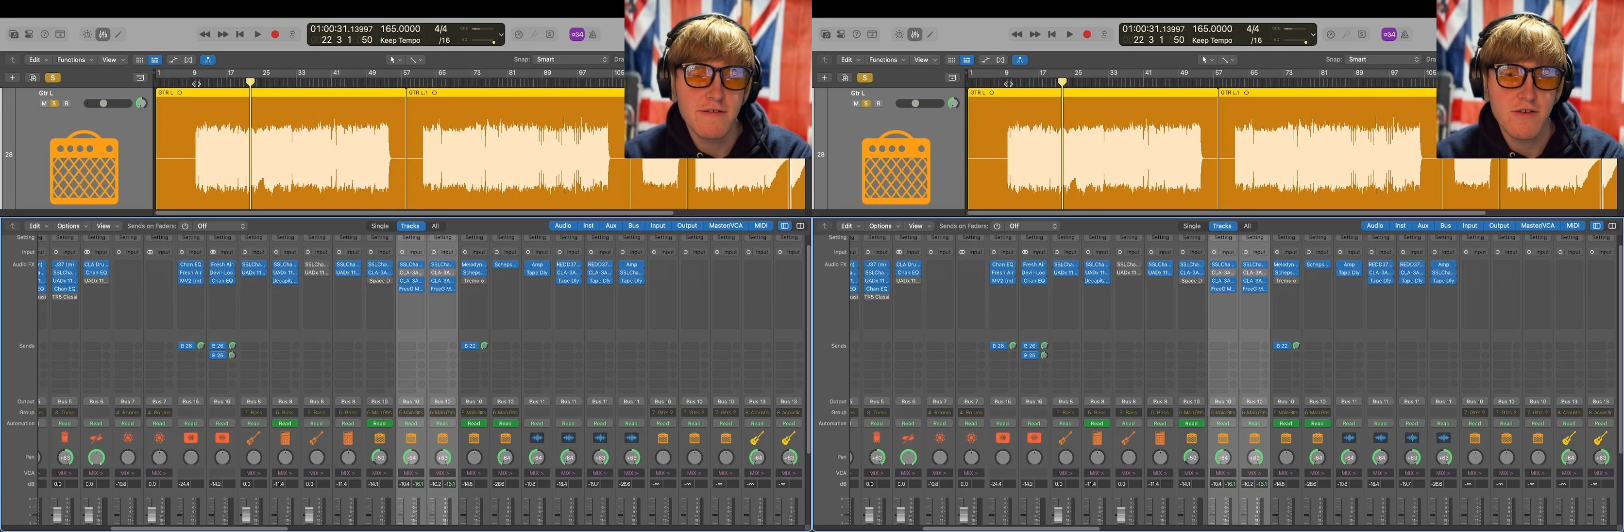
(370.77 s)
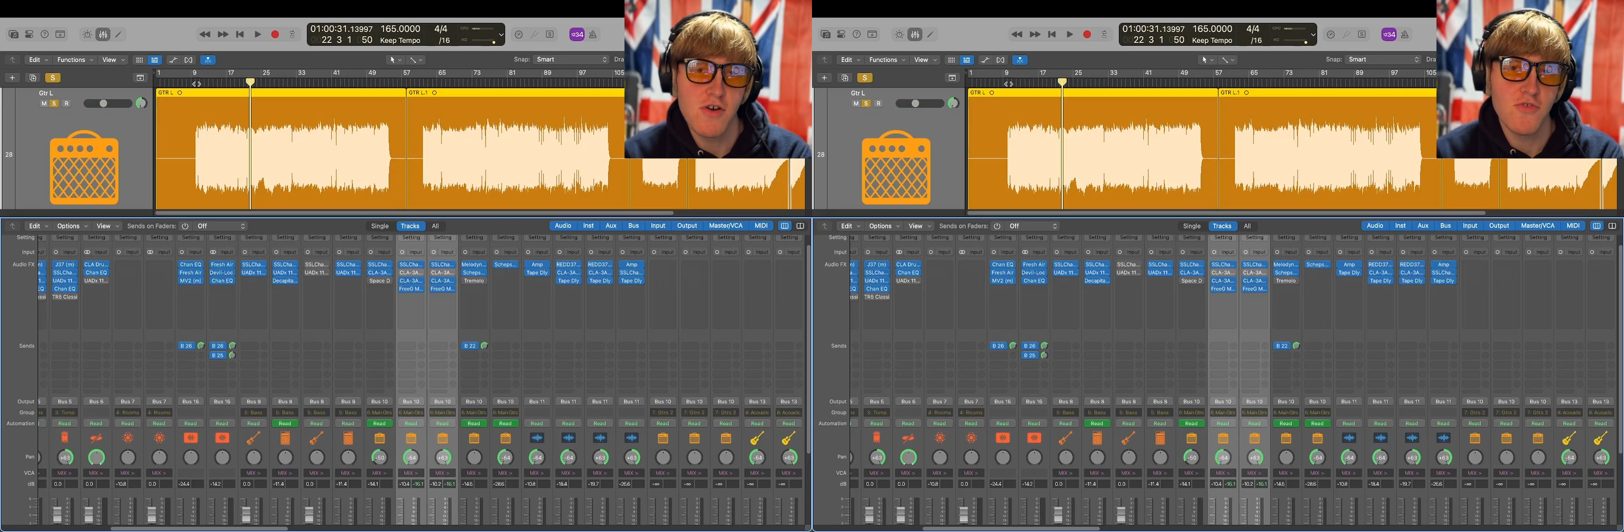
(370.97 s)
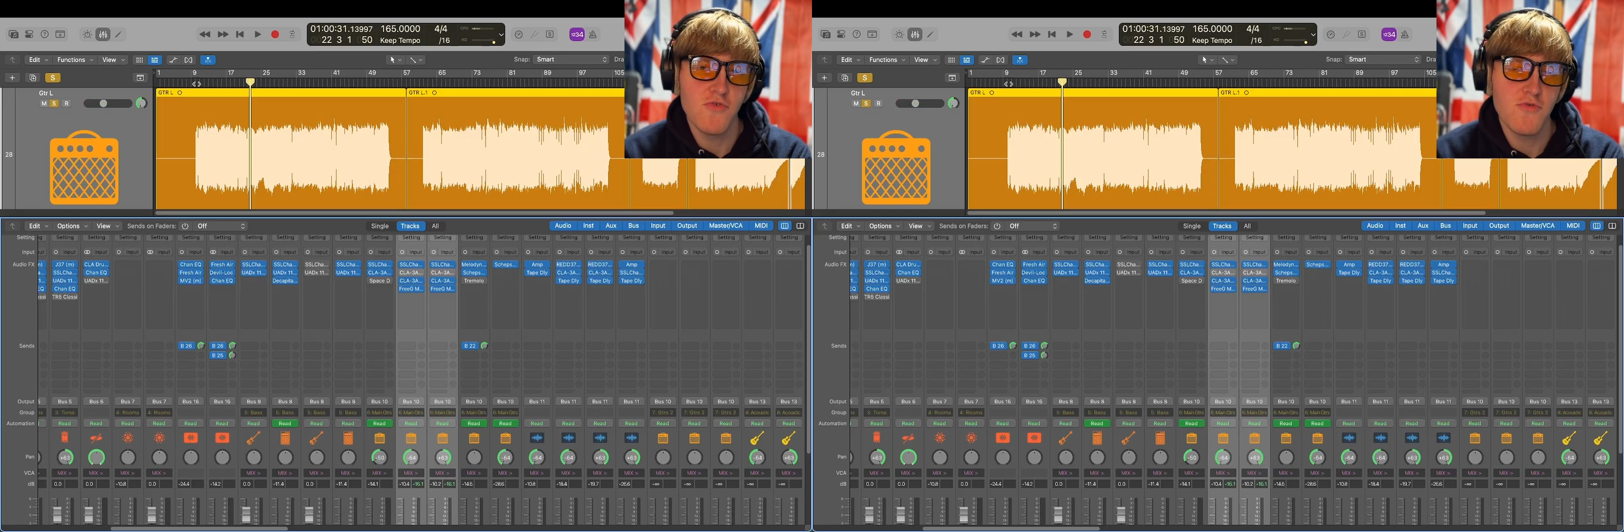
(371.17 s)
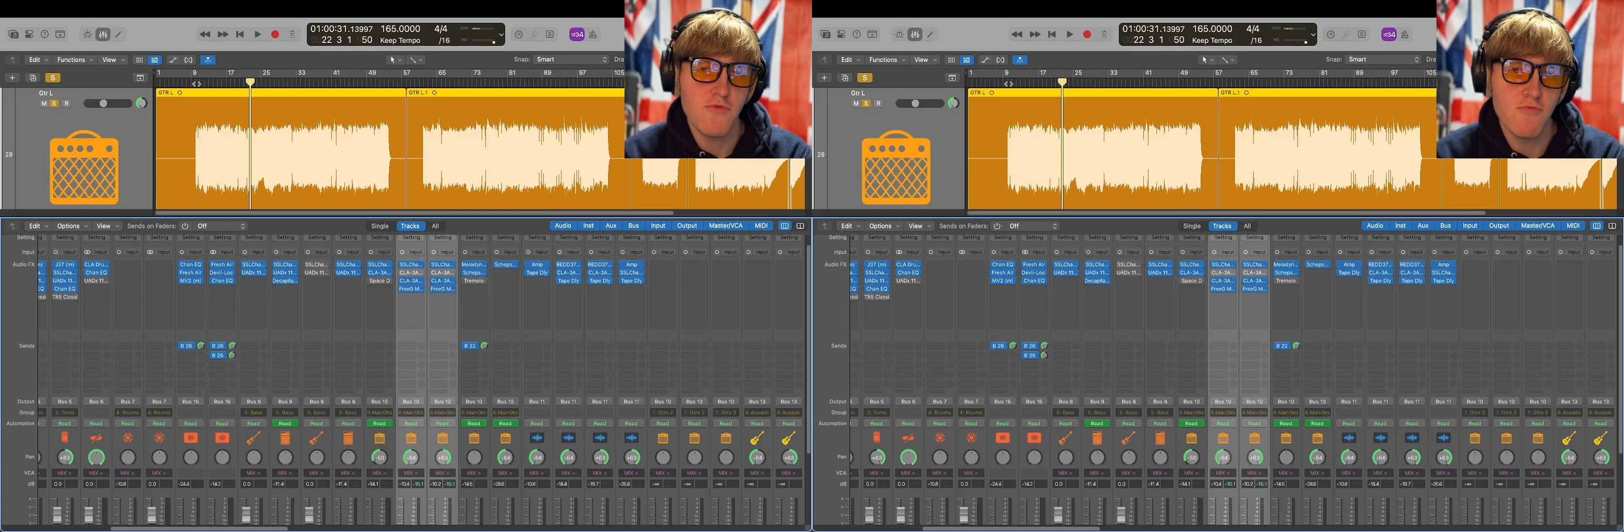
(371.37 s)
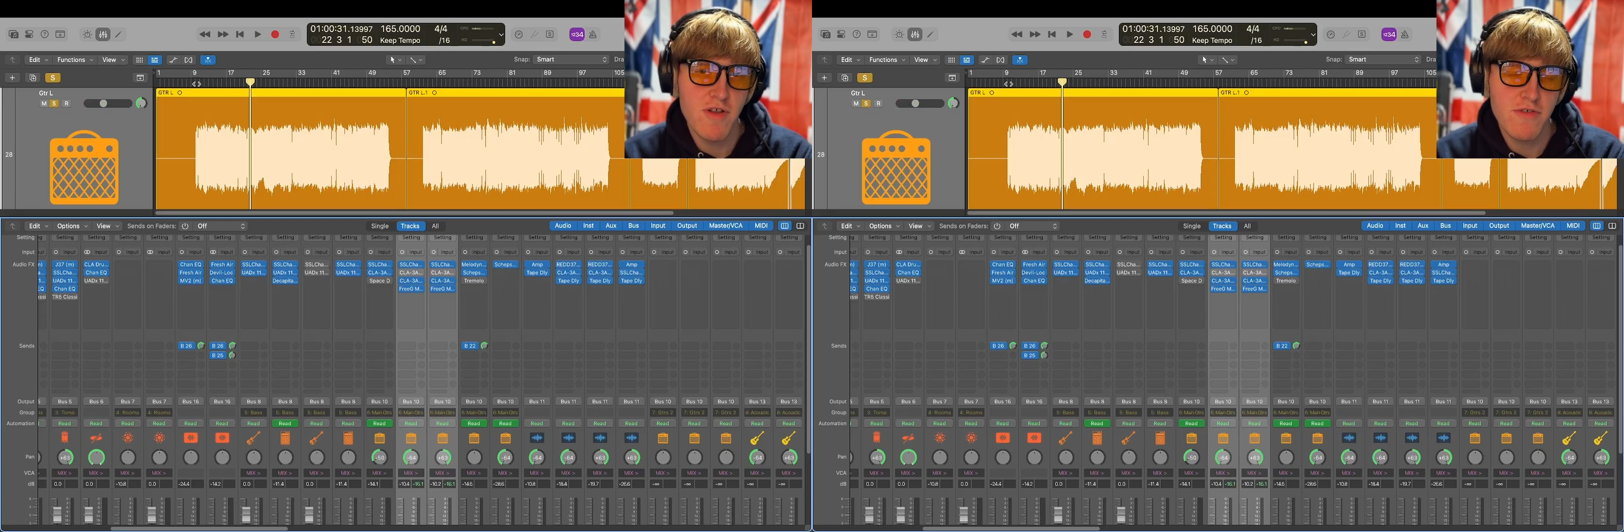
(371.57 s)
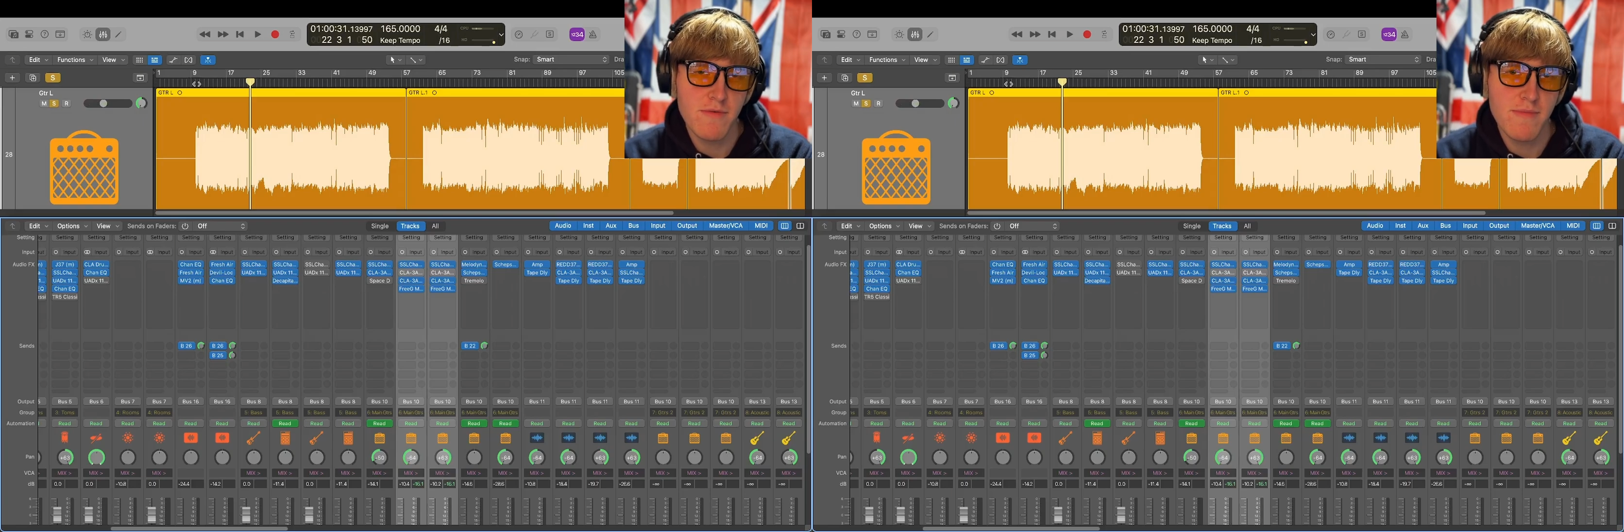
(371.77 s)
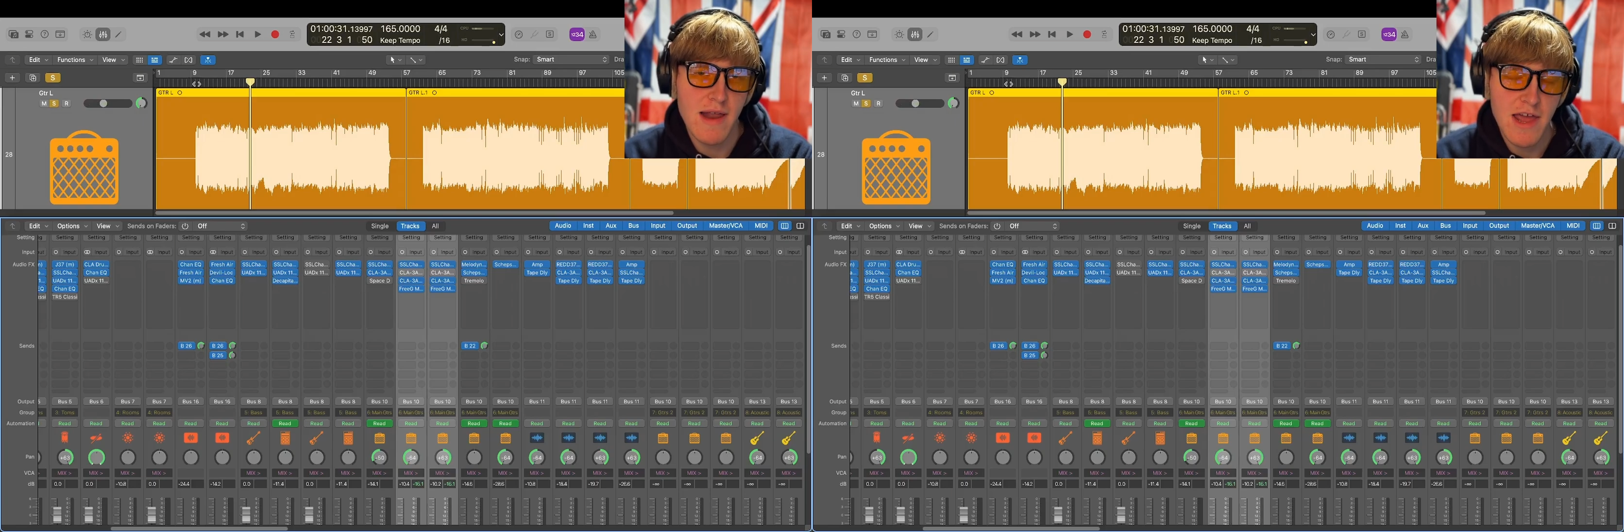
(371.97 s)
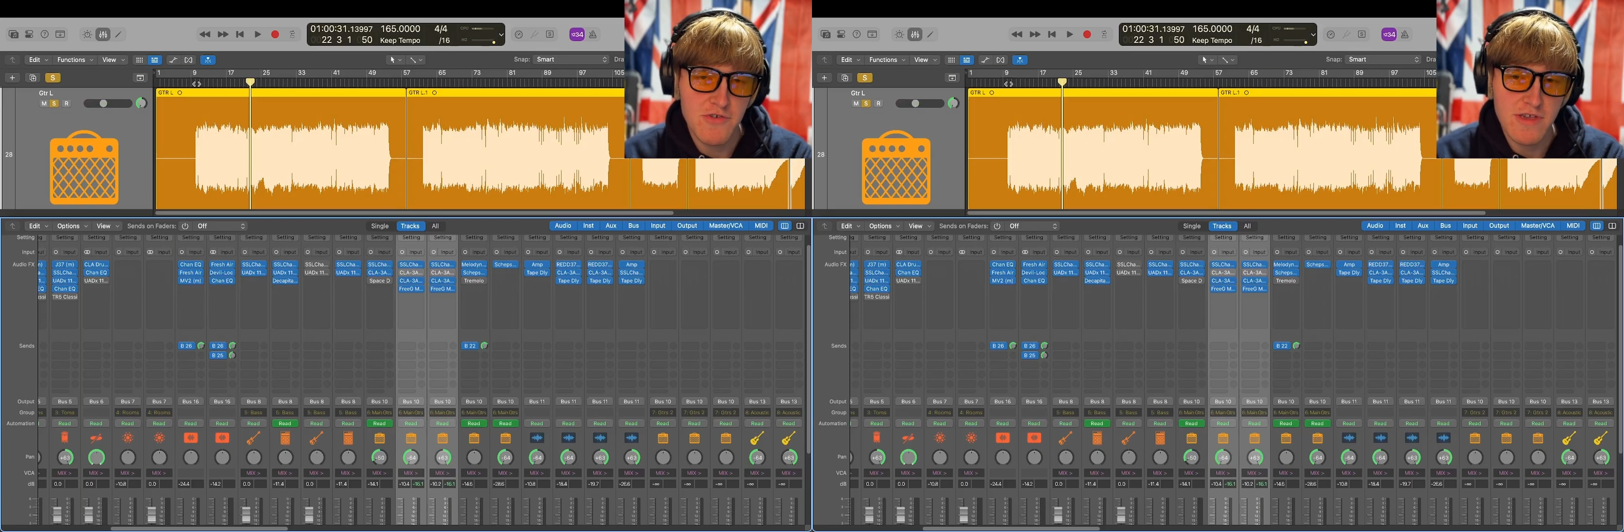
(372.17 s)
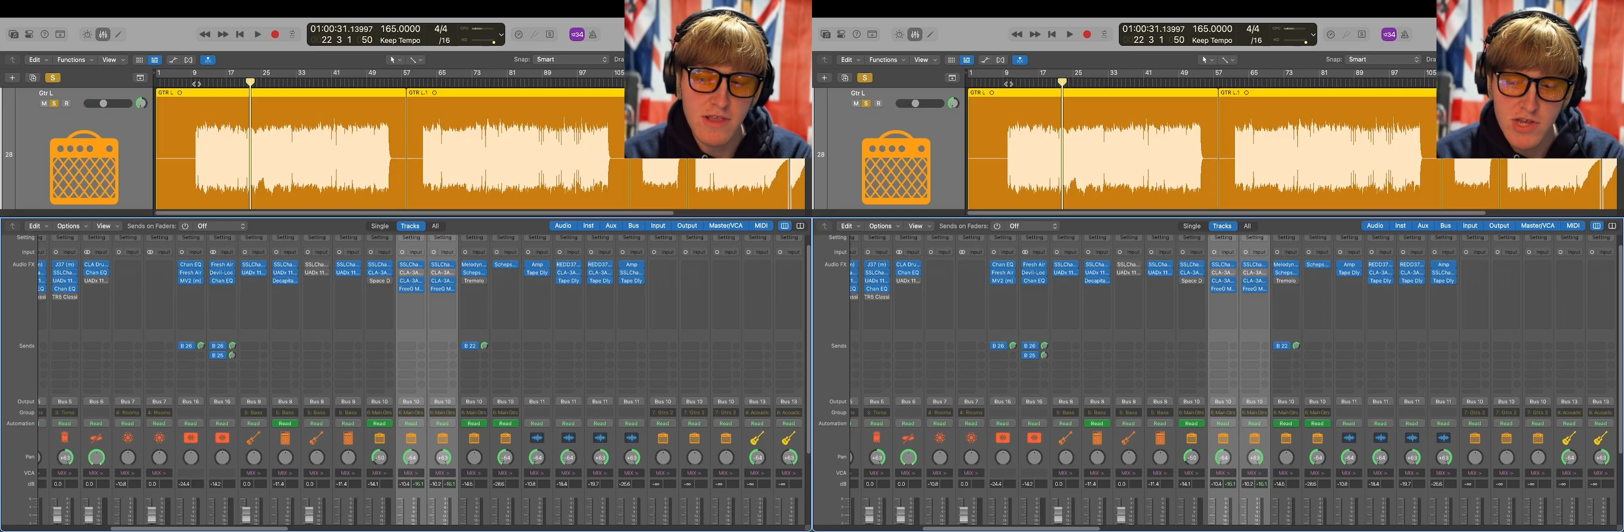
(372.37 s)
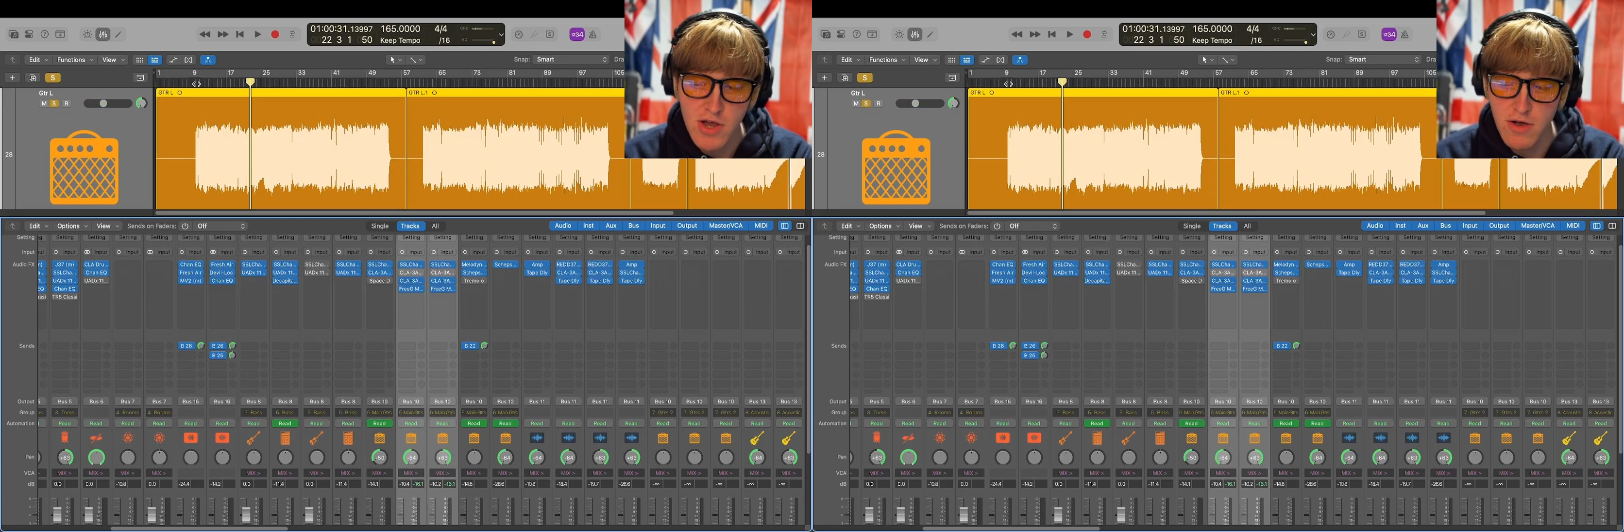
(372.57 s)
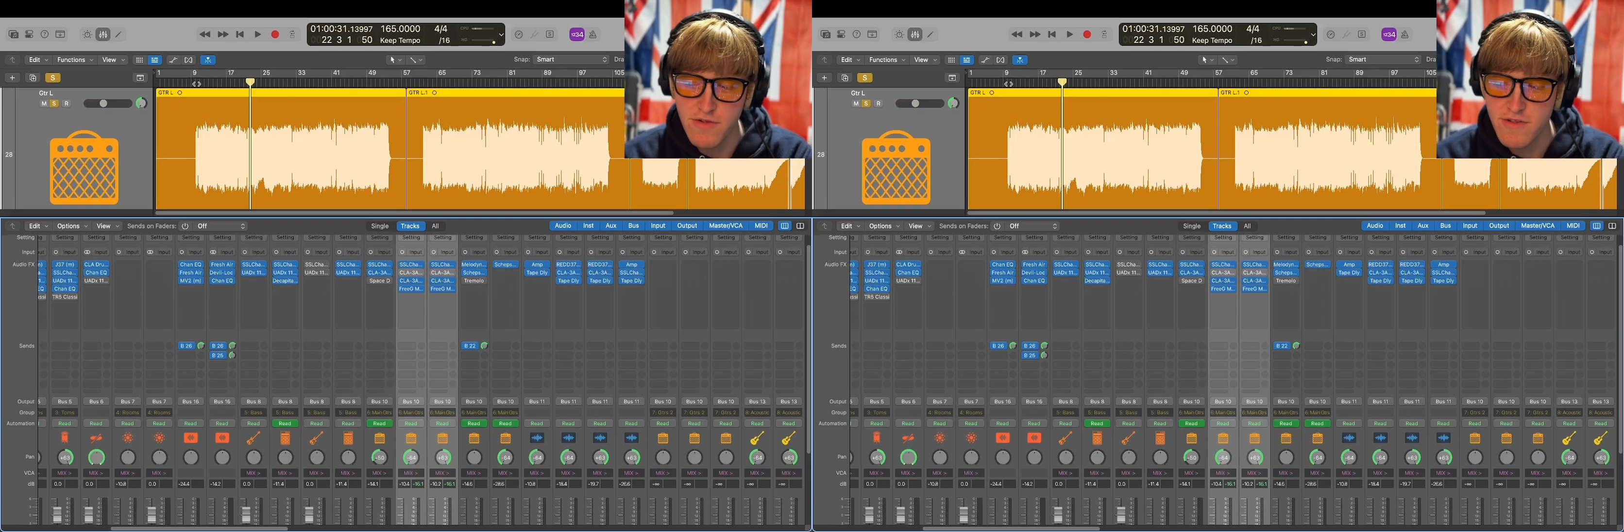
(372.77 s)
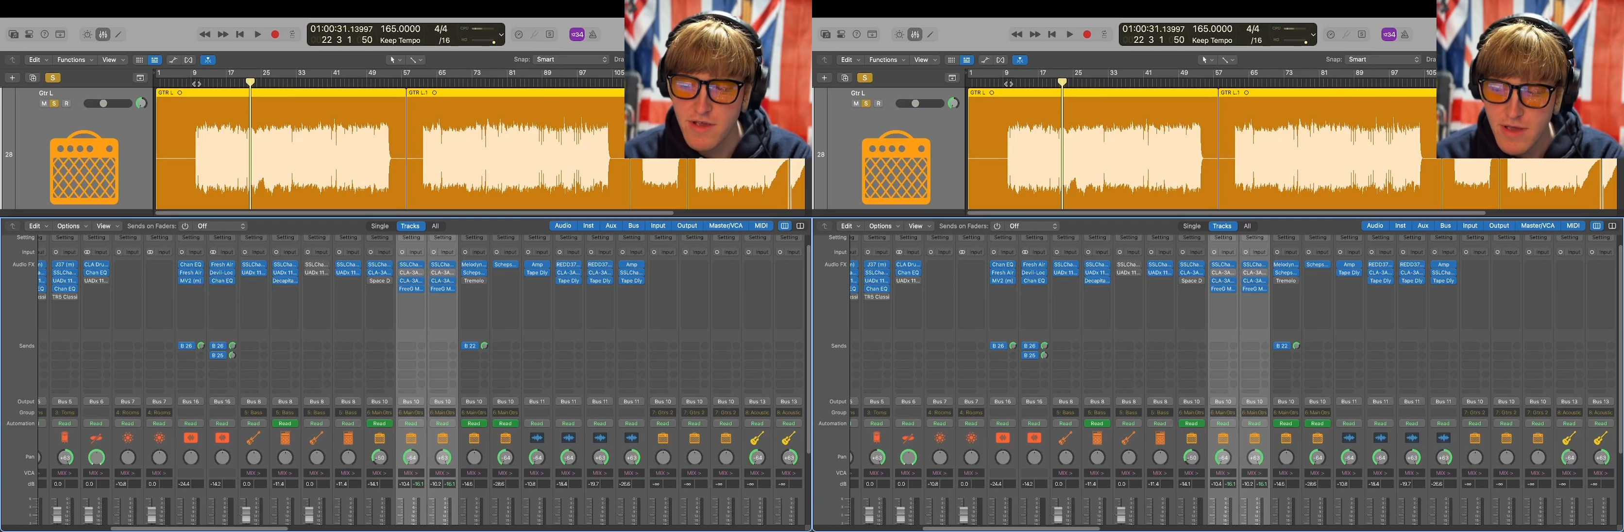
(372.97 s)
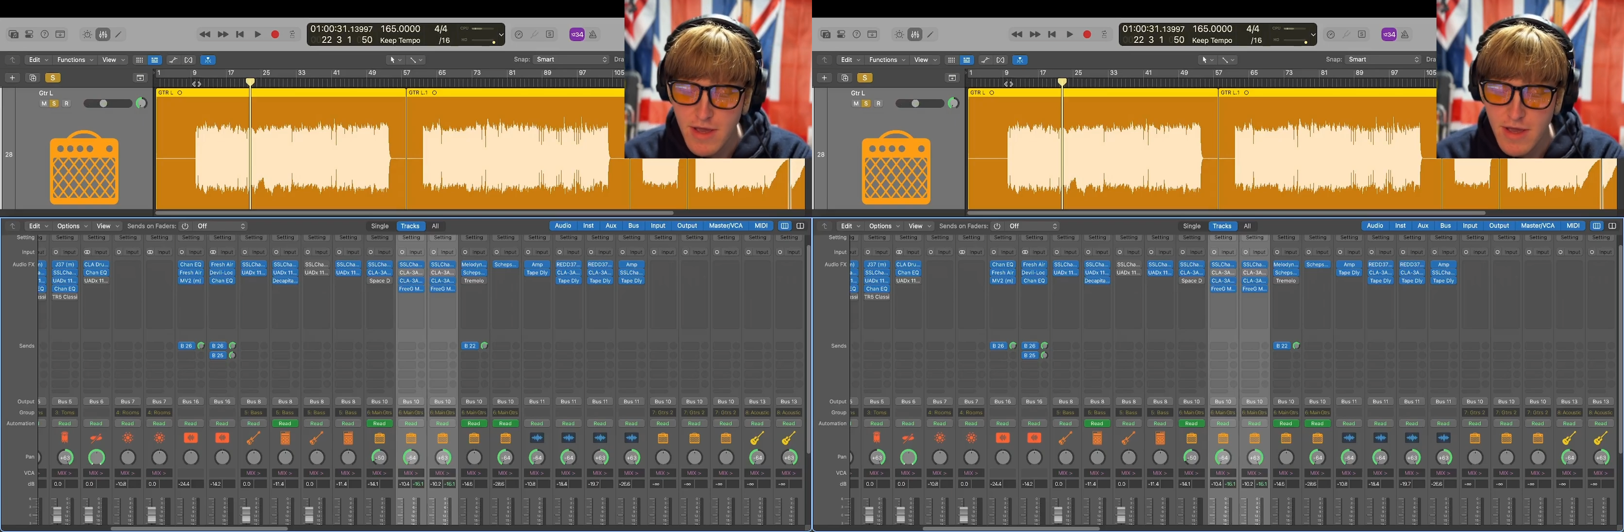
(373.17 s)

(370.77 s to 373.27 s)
on rhythm electric guitars